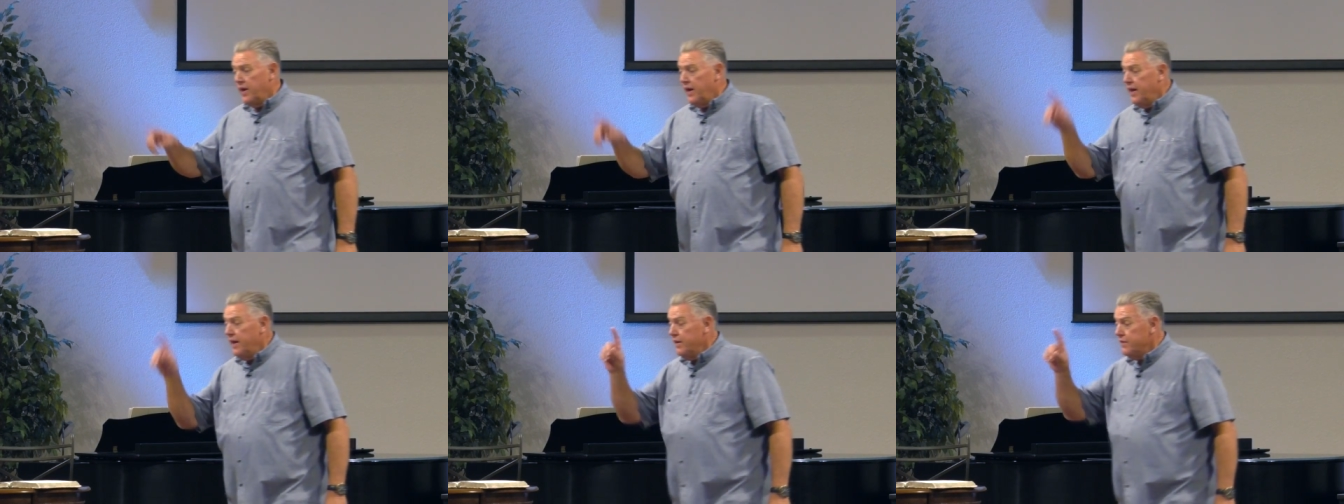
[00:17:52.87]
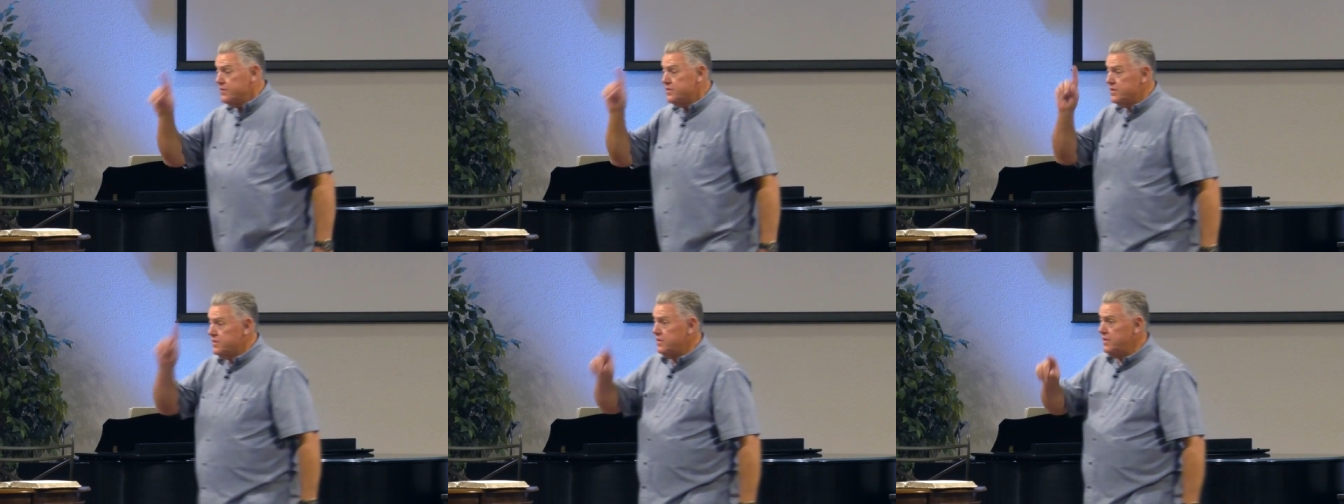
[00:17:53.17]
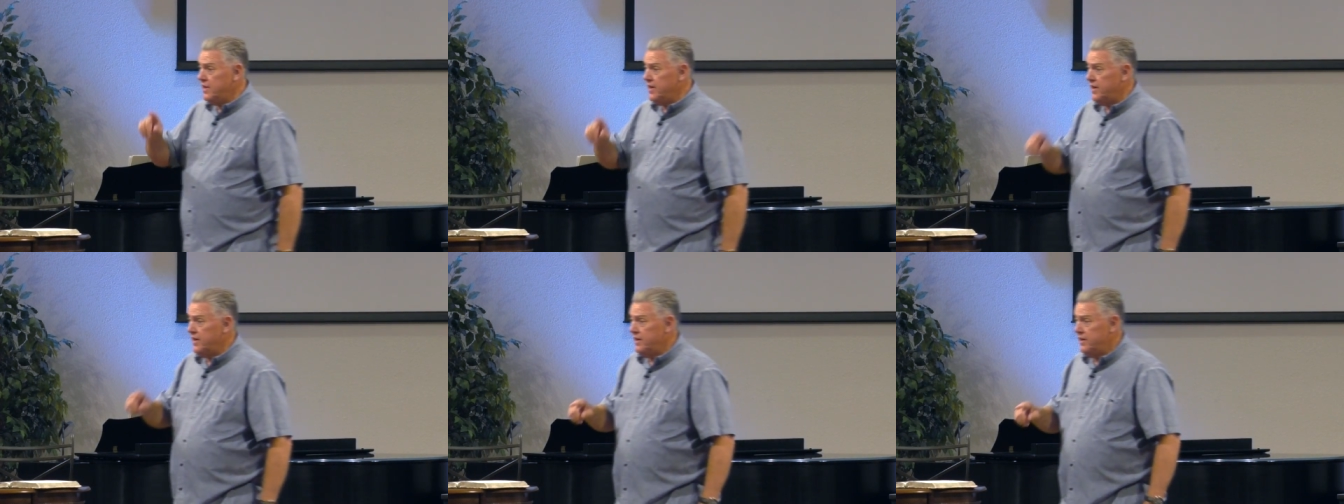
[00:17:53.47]
Here's the
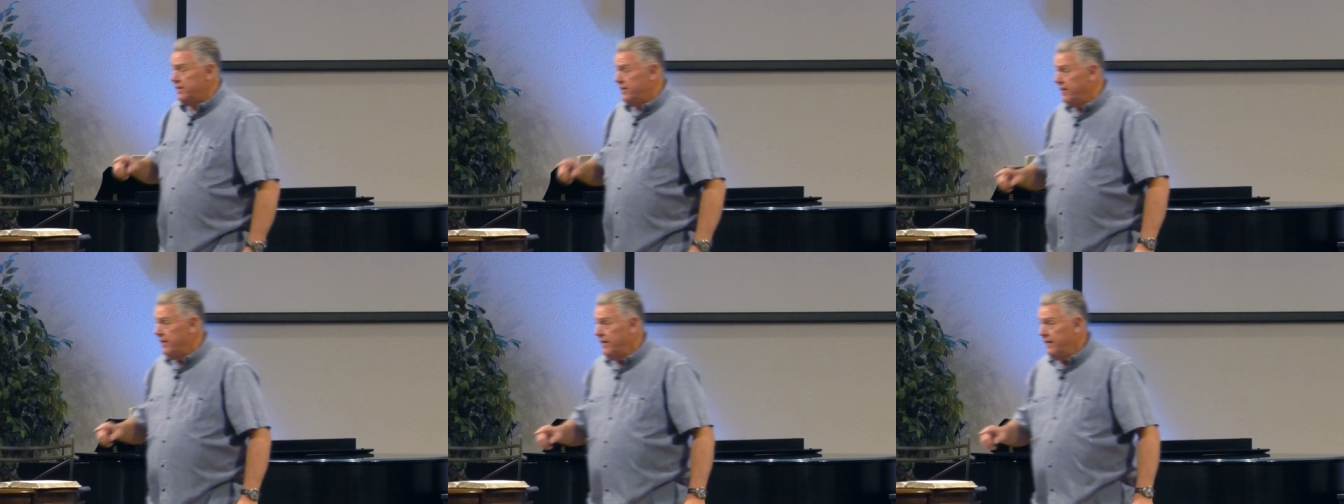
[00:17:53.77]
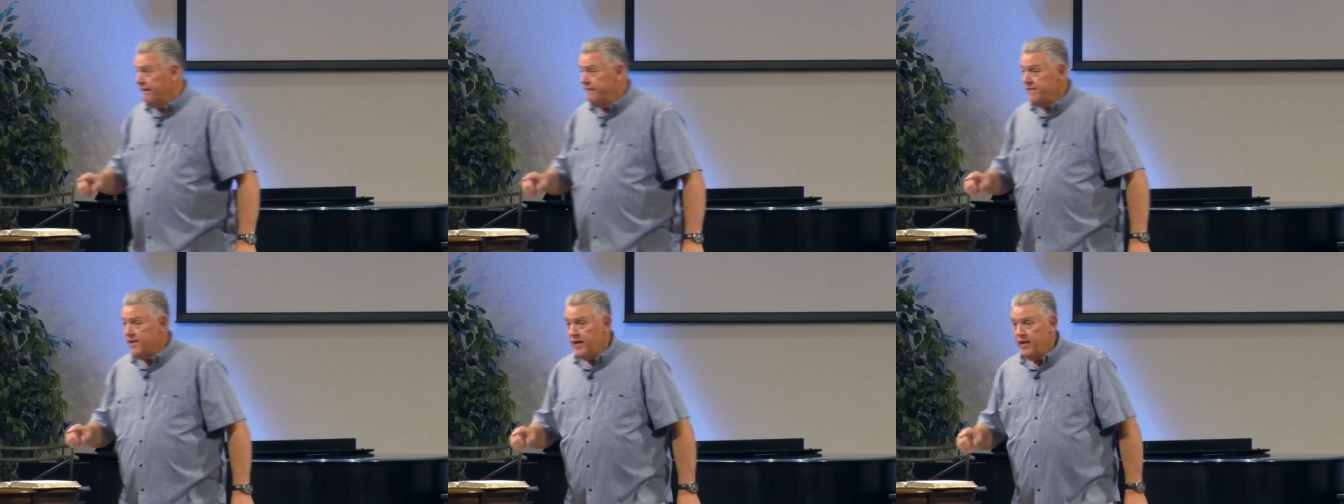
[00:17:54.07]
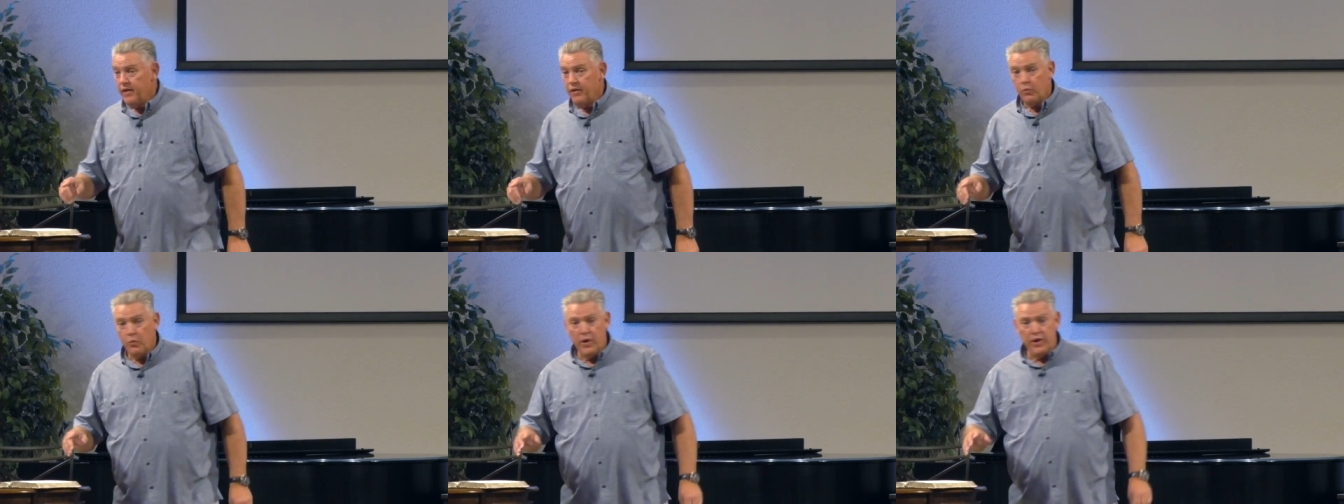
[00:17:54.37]
thing
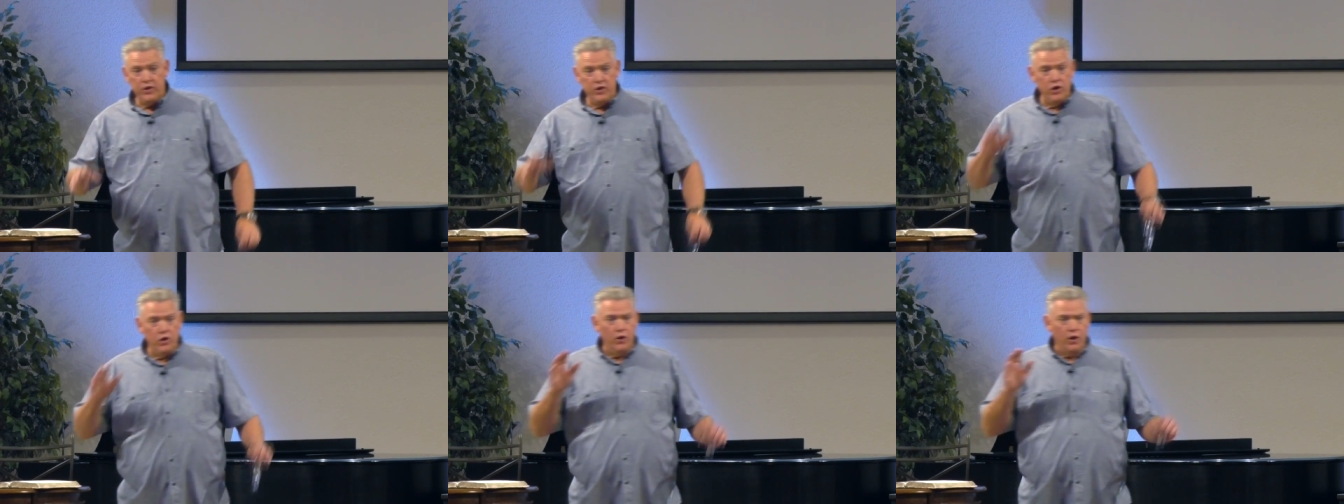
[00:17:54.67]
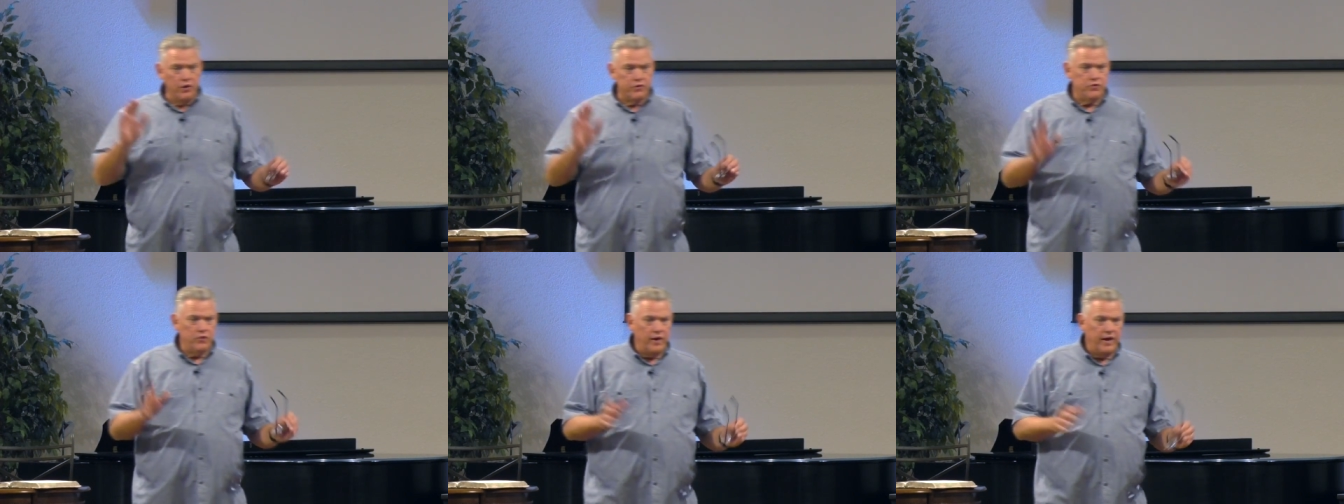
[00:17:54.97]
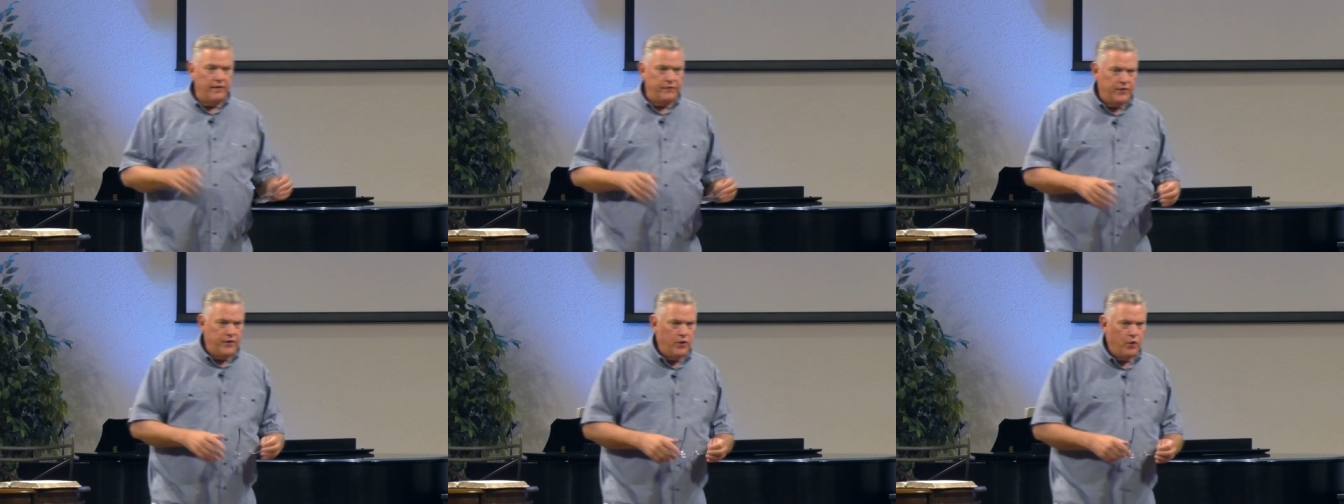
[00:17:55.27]
when you are,
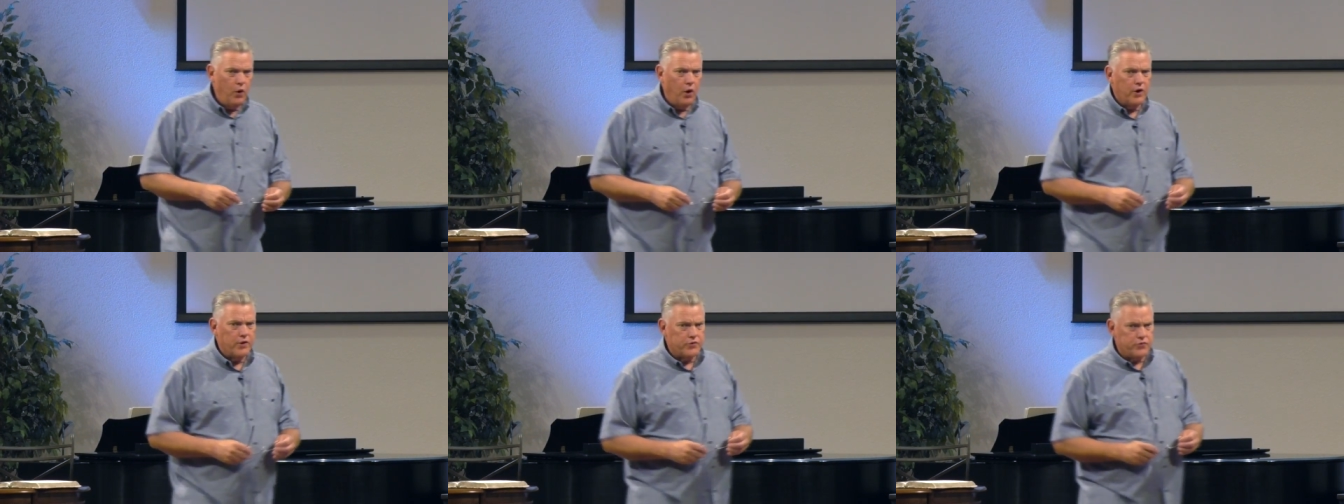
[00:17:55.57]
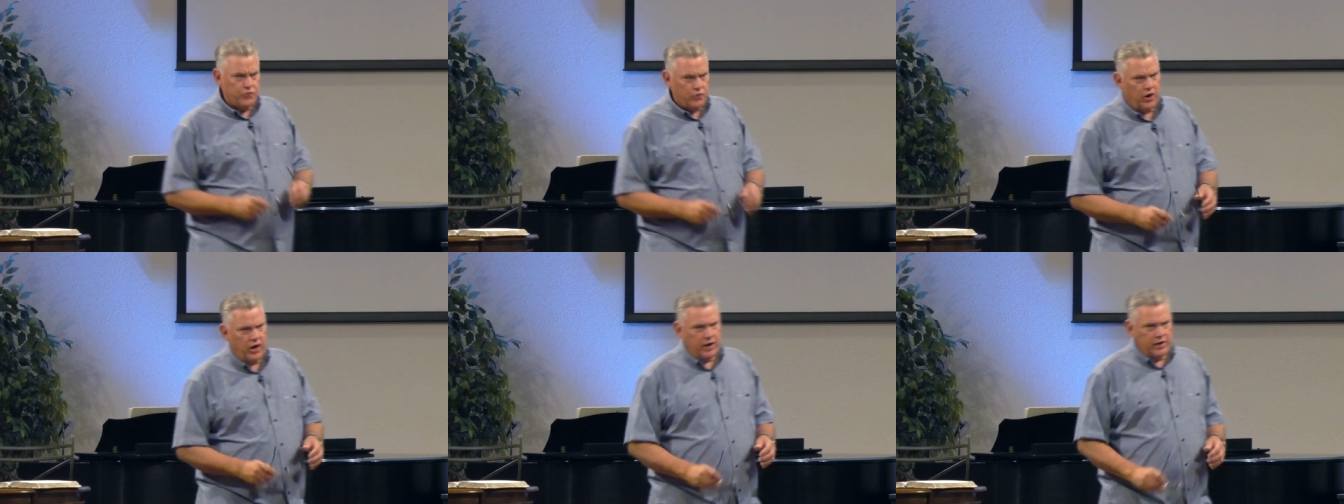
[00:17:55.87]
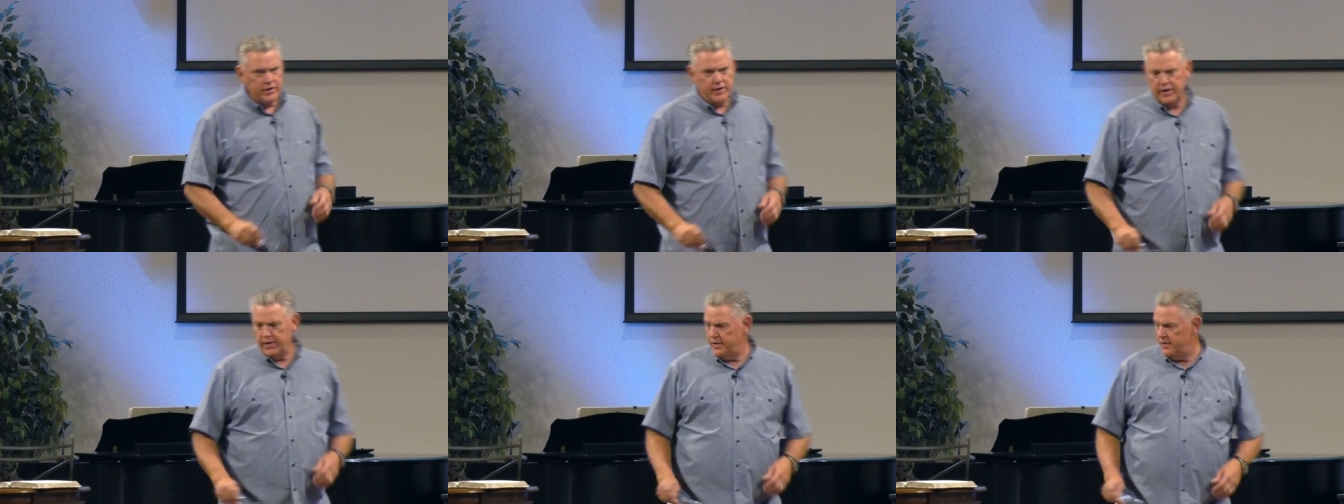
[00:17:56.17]
if you are
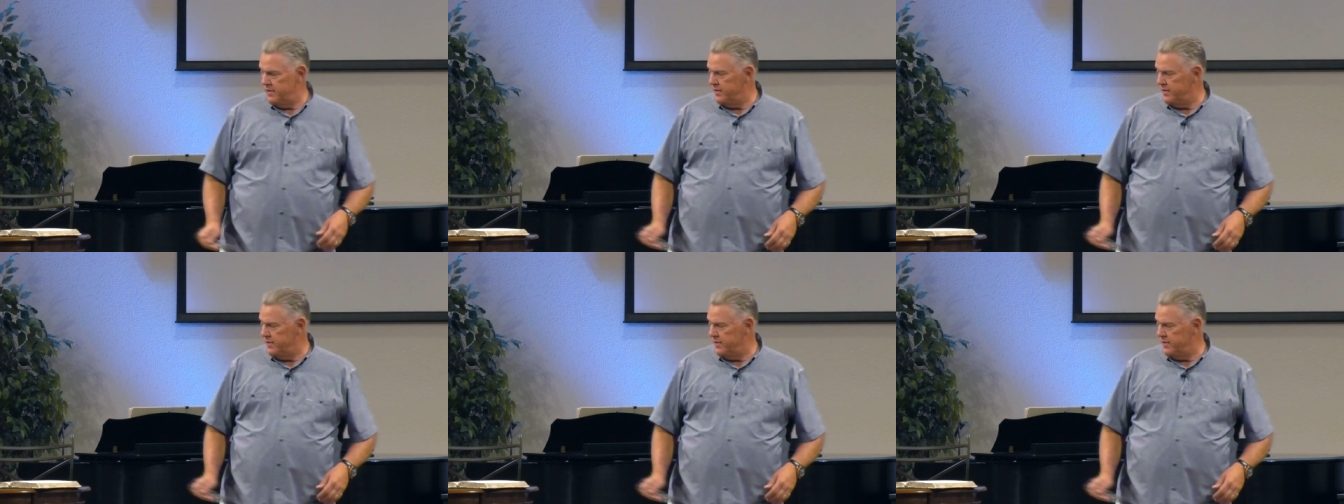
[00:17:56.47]
drunk,